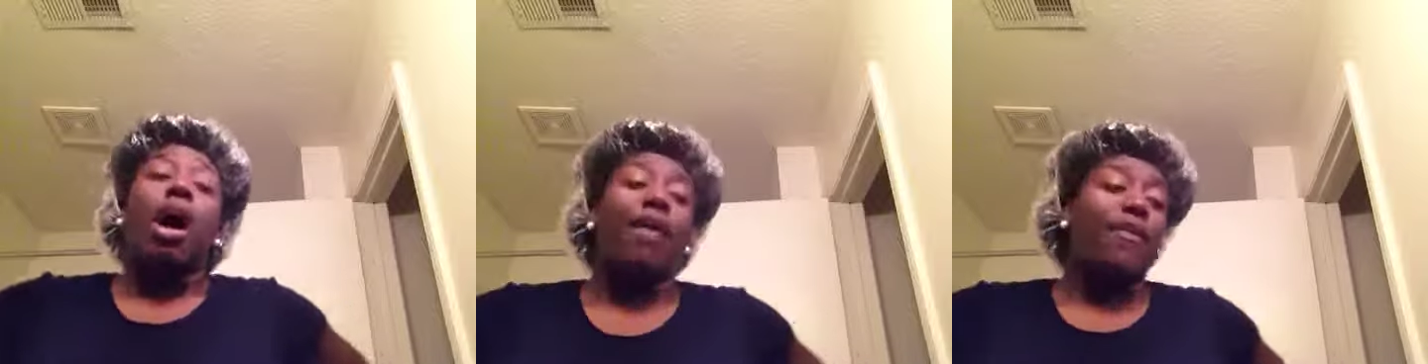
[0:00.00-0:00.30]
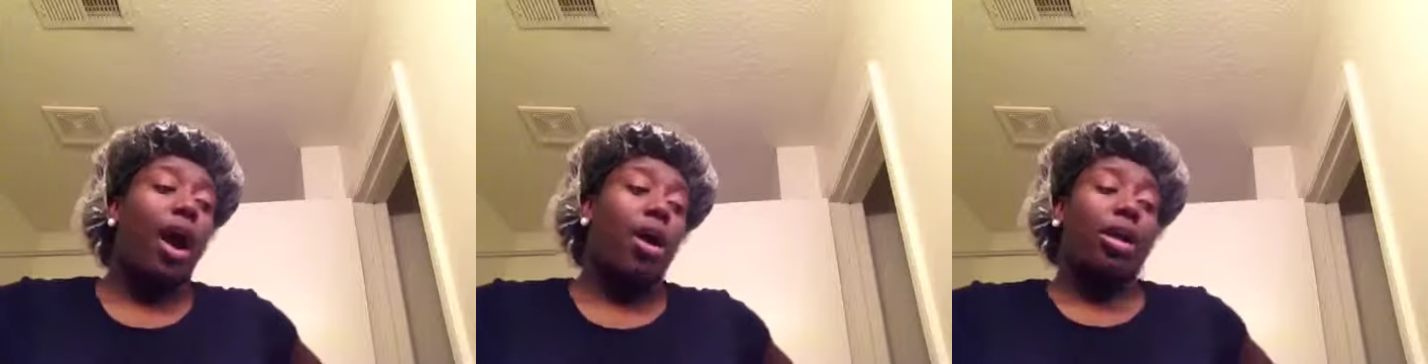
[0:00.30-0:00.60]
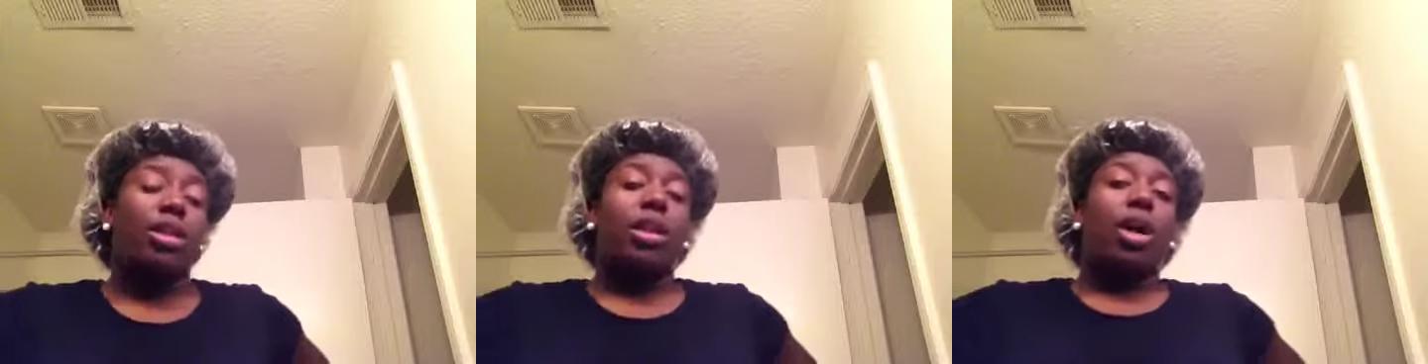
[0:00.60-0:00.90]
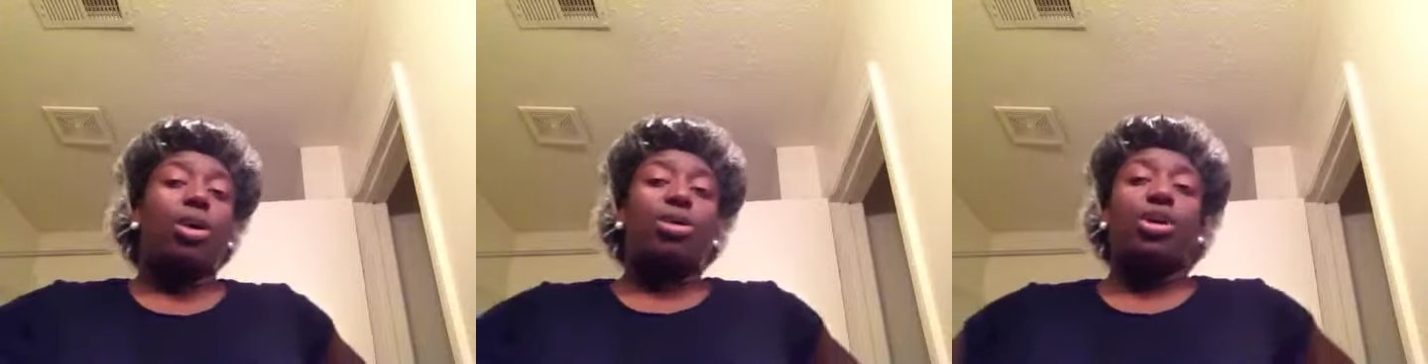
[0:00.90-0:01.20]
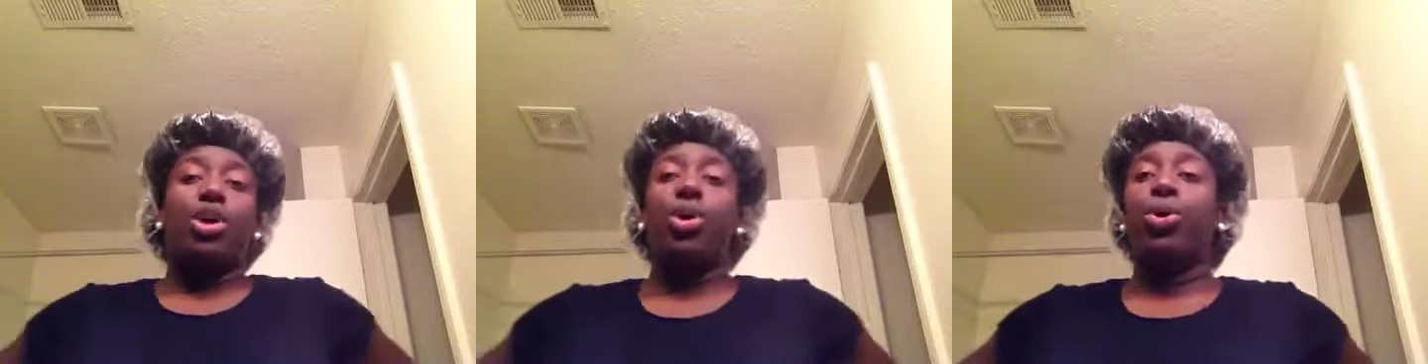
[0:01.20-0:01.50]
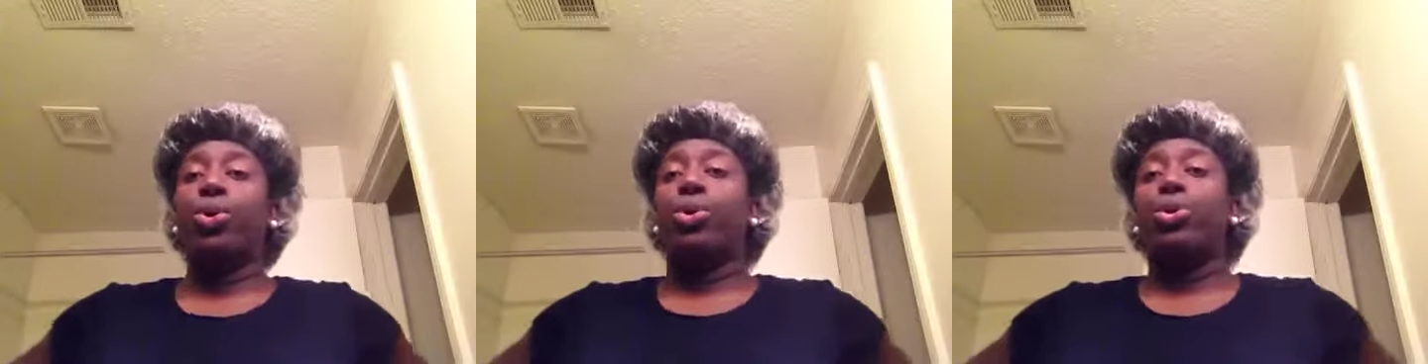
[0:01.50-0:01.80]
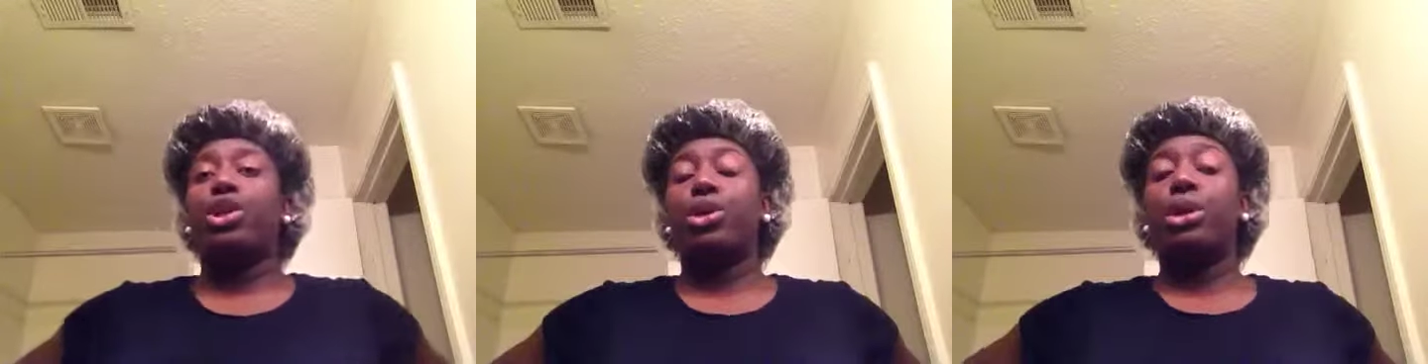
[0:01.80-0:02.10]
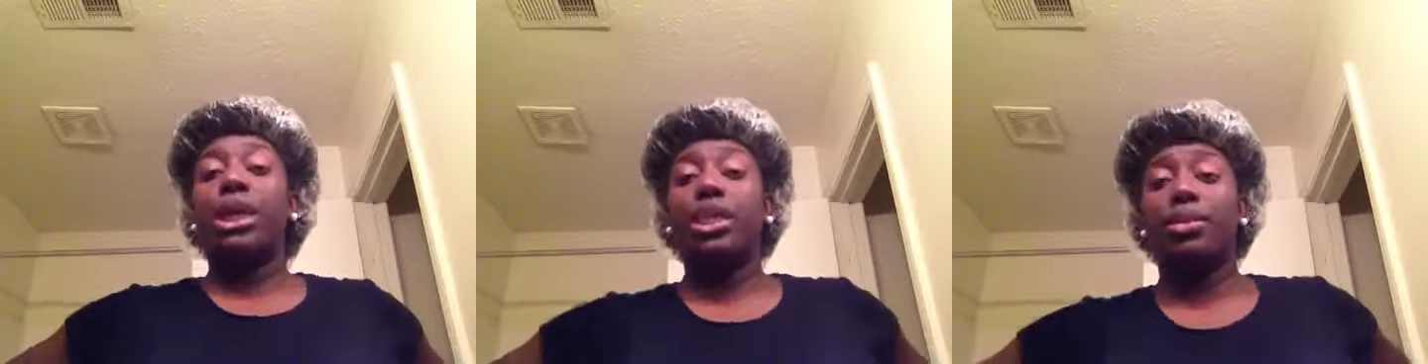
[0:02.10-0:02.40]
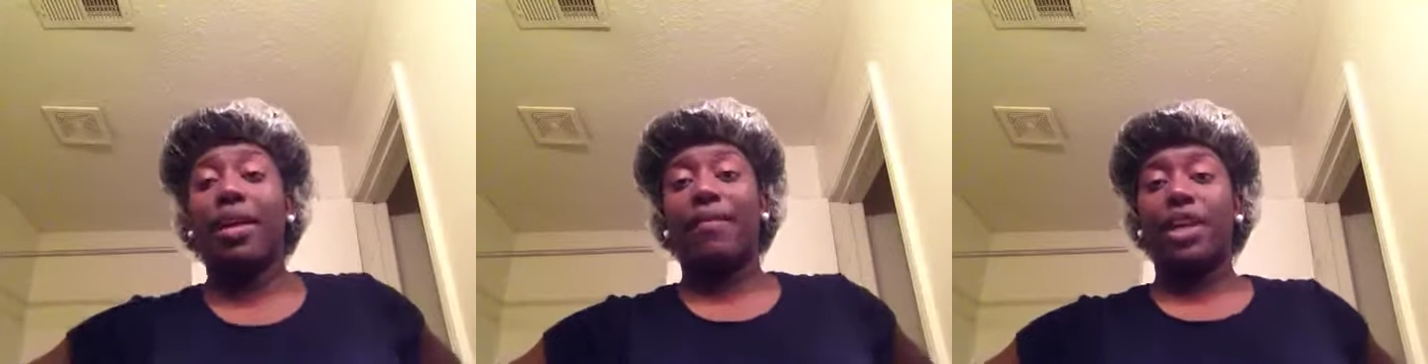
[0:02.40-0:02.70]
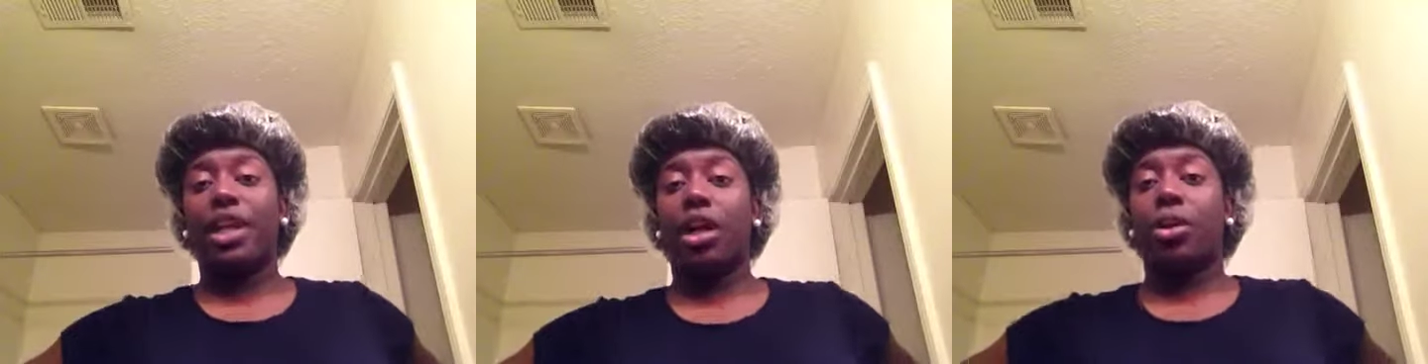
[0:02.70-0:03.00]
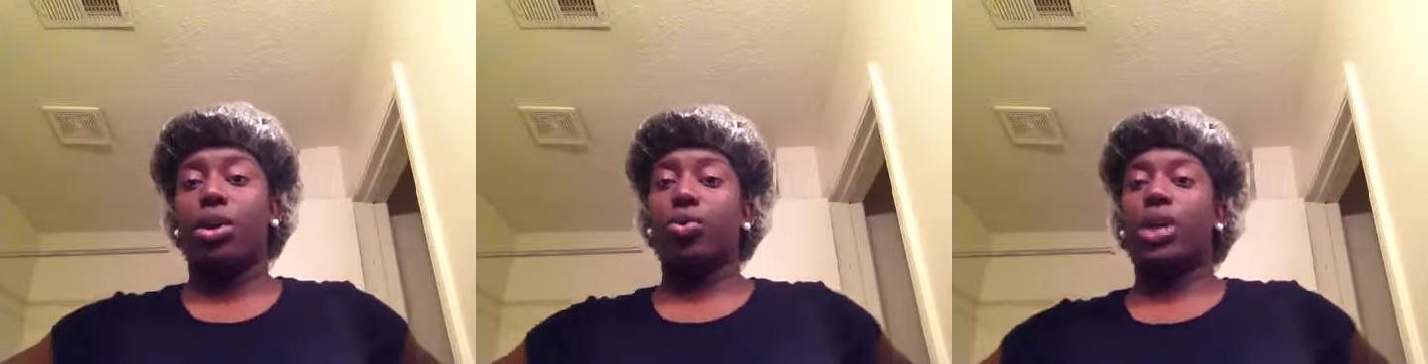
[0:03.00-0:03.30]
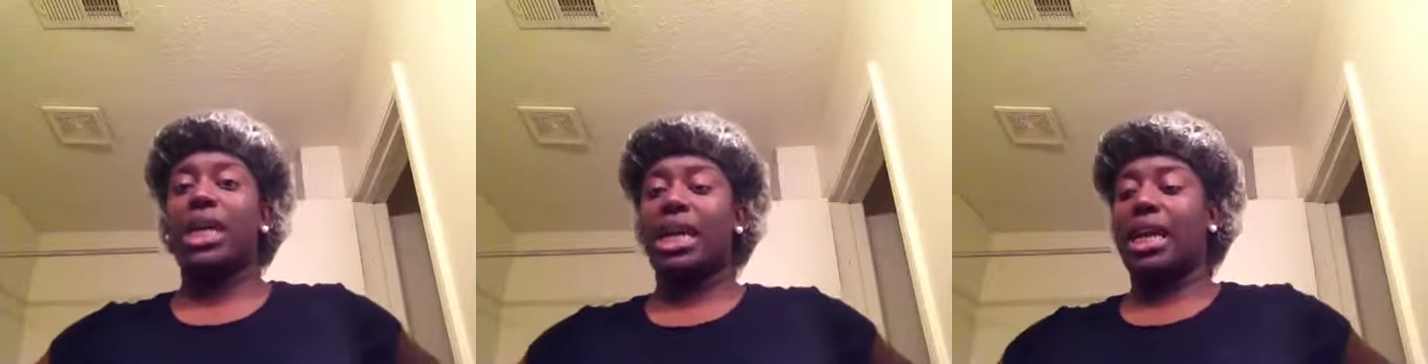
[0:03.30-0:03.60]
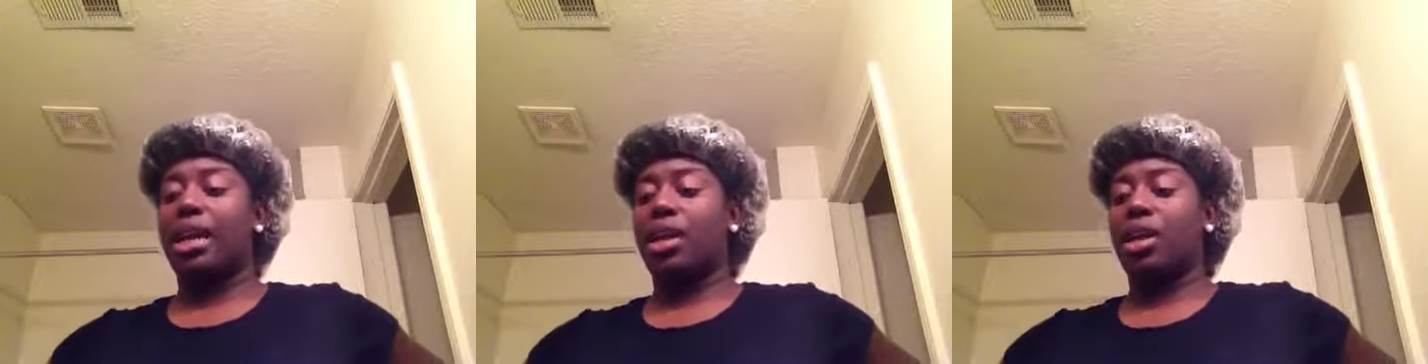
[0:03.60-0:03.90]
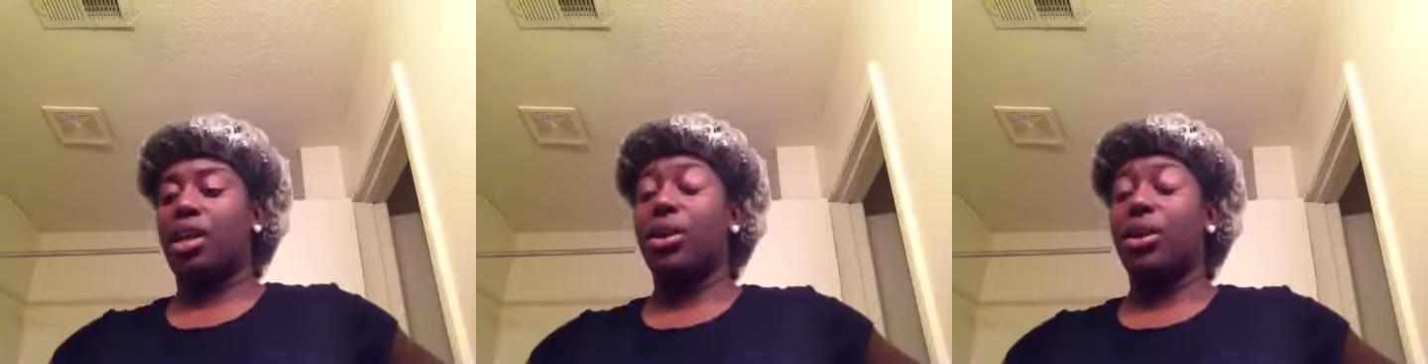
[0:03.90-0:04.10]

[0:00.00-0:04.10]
For all of those who tuned into my video the weekend,